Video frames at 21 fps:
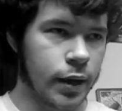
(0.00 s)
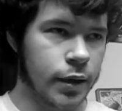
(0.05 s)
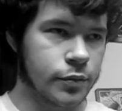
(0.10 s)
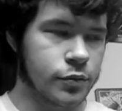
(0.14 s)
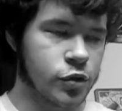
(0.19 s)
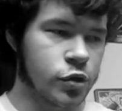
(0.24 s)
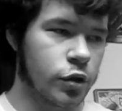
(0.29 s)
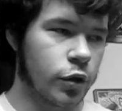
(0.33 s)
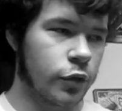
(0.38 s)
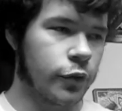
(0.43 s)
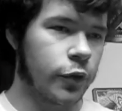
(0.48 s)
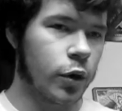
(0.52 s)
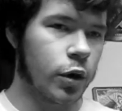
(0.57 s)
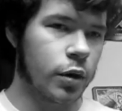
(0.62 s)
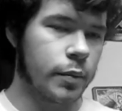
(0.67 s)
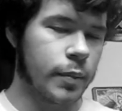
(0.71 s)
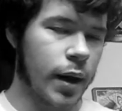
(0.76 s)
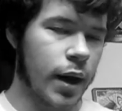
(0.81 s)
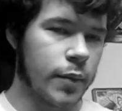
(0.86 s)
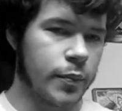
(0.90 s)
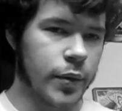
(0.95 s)
So far,
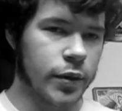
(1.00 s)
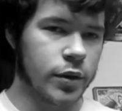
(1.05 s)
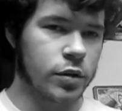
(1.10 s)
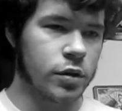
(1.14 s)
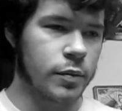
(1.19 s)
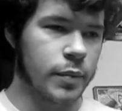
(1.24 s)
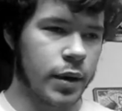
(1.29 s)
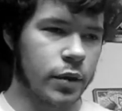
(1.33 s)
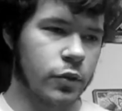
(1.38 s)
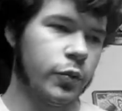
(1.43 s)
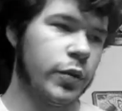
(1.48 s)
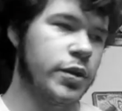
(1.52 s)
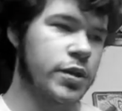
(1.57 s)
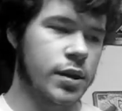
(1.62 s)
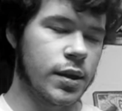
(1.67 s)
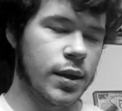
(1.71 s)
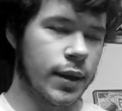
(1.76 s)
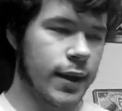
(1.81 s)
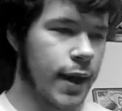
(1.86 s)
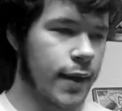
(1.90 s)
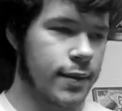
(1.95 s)
in my opinion, the main
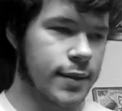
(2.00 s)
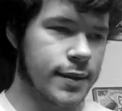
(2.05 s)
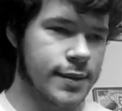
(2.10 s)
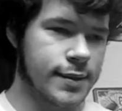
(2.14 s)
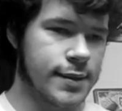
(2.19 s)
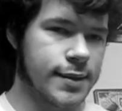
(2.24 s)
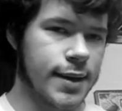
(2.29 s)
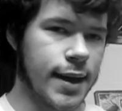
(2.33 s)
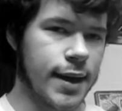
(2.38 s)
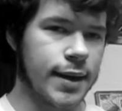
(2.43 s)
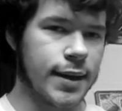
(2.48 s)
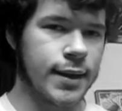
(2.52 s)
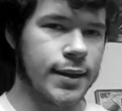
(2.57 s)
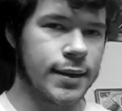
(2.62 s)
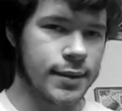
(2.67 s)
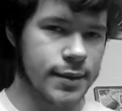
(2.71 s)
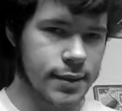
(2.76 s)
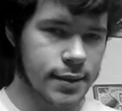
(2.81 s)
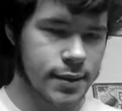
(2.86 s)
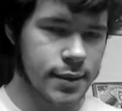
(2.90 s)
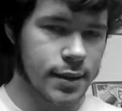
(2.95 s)
reason to get this set
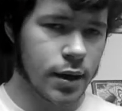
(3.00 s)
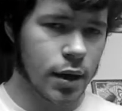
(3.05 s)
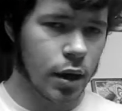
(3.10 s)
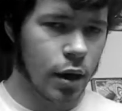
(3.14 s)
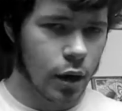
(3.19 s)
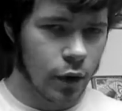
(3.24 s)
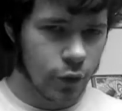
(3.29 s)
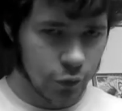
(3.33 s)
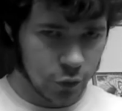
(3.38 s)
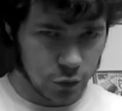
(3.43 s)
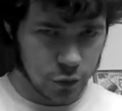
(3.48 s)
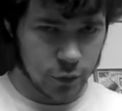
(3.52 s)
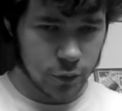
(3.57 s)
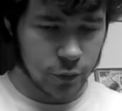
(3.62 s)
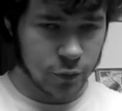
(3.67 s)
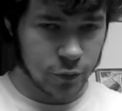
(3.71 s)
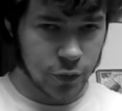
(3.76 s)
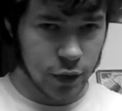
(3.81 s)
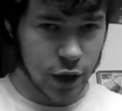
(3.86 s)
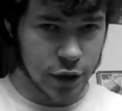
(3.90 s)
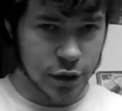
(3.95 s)
is for
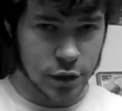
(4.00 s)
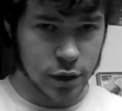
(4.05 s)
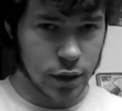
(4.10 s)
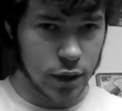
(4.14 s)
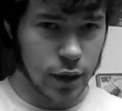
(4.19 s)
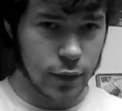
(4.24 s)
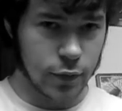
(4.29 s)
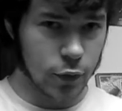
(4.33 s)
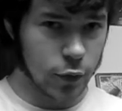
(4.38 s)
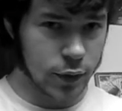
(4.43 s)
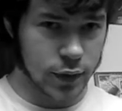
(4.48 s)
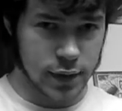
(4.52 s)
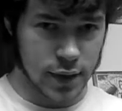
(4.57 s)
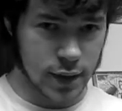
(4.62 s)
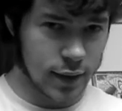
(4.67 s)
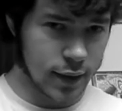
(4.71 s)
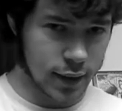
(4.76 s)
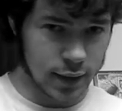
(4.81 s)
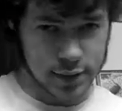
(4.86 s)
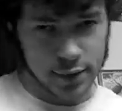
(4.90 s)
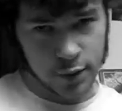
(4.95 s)
Flesh and the Devil, because I
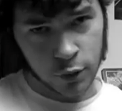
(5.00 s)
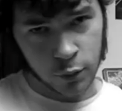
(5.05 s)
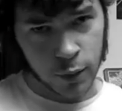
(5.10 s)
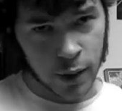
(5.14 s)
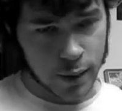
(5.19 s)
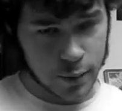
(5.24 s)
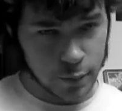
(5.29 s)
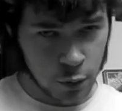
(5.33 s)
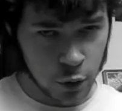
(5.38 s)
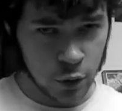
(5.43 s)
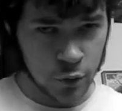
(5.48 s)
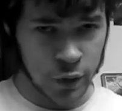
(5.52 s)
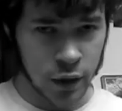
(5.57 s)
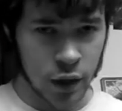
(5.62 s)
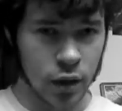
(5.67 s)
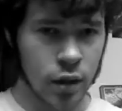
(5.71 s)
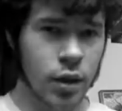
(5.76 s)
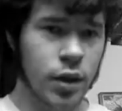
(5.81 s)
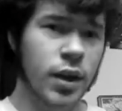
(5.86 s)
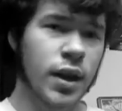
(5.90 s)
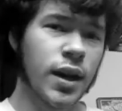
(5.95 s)
think that's a great movie.